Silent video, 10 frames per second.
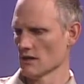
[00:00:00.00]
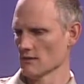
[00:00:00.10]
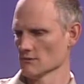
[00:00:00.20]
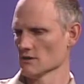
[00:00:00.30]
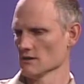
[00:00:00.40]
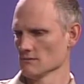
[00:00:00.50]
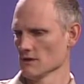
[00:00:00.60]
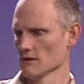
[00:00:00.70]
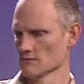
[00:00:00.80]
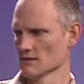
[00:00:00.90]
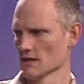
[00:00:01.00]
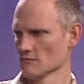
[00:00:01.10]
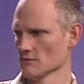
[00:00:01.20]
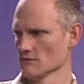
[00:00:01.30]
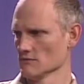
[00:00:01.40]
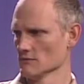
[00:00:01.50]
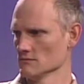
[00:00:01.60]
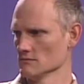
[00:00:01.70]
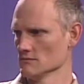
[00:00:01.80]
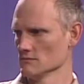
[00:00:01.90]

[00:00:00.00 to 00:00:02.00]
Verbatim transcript: Well, I was a little bit upset before,